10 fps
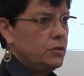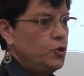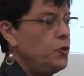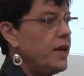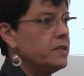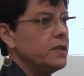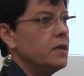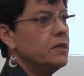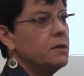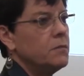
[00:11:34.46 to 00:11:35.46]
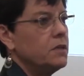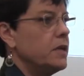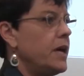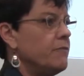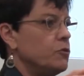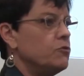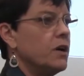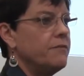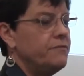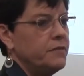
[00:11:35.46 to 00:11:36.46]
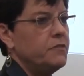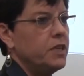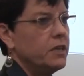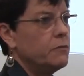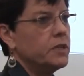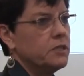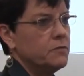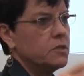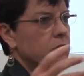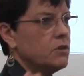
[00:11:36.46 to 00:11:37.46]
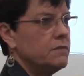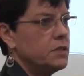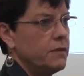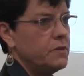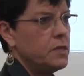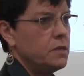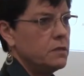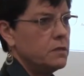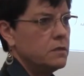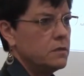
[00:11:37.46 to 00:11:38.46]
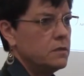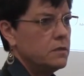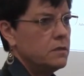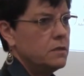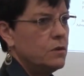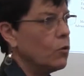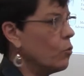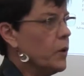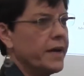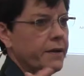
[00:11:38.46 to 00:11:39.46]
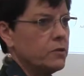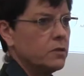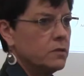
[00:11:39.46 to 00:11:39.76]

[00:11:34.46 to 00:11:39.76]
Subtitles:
You can't tell them that they have to drive 50 and the rest of us can drive 70, or whatever.